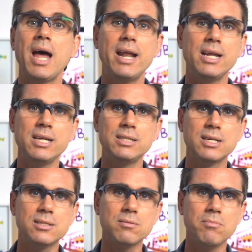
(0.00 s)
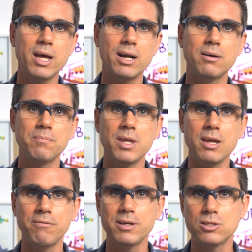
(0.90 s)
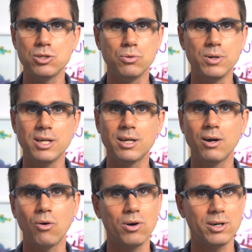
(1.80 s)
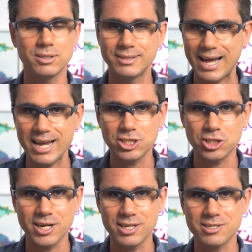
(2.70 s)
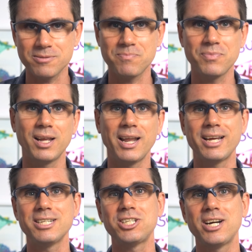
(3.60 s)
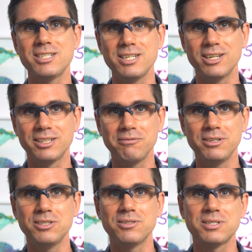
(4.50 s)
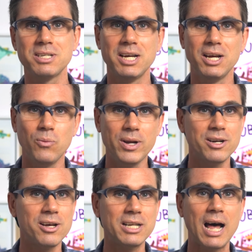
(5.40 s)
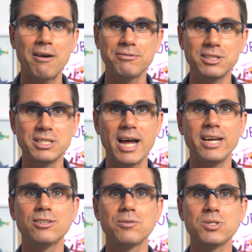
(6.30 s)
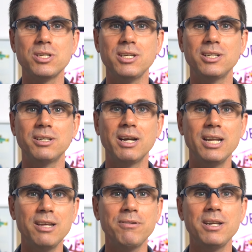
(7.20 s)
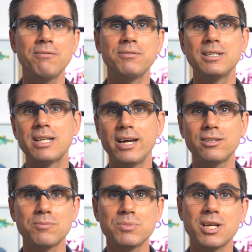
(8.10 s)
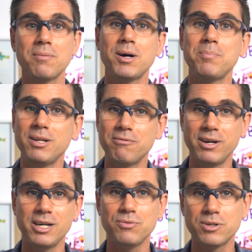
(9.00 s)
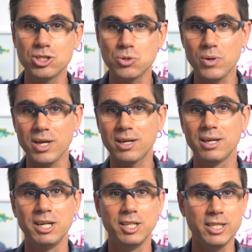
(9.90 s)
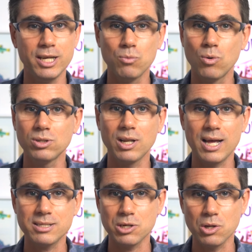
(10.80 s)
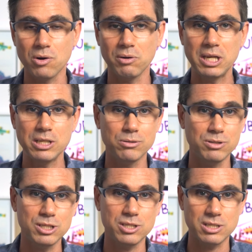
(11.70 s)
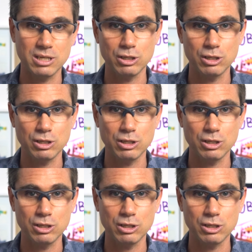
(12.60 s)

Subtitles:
And it doesn't matter if it's urea or nitrate, like I stressed in the other videos. We are not after diatoms here, and even if the diatoms come up in the very first week, they won't last long into this